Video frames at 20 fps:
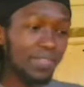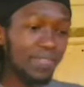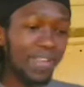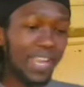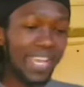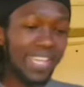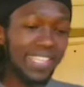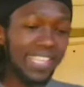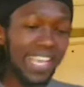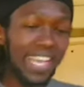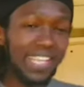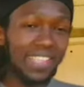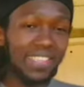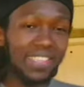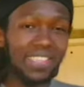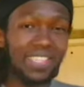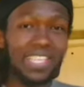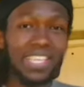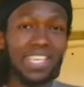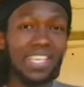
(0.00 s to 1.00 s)
the fact that
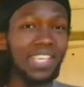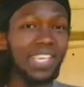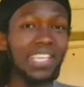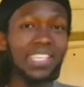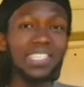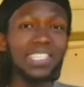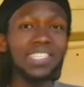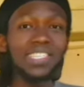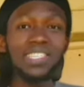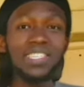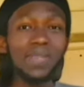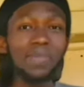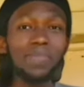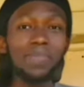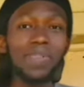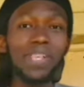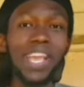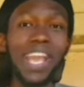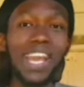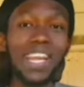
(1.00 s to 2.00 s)
he just
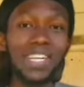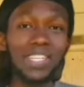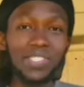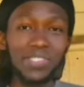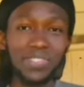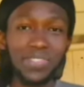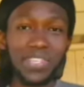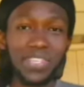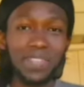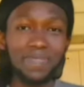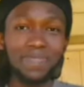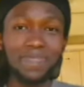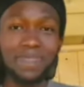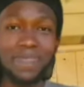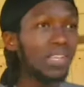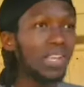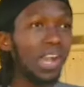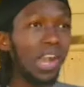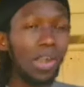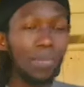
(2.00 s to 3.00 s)
simply had a dream
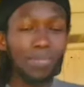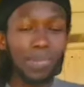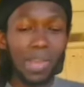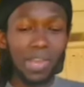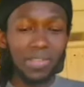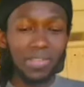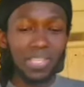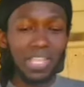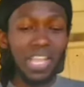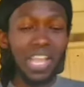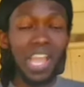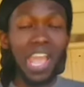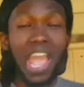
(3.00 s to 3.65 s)
about